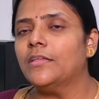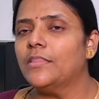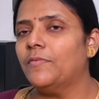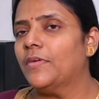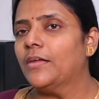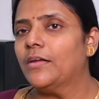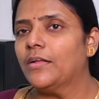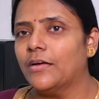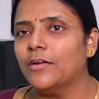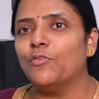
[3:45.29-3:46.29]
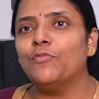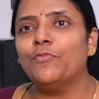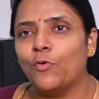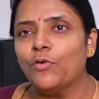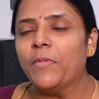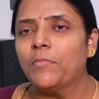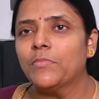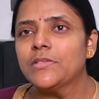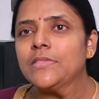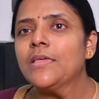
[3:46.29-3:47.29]
they were around 4
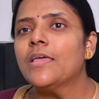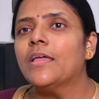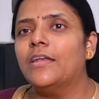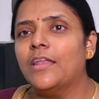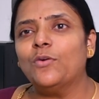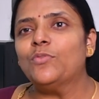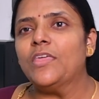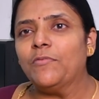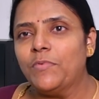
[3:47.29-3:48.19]
members. Now they have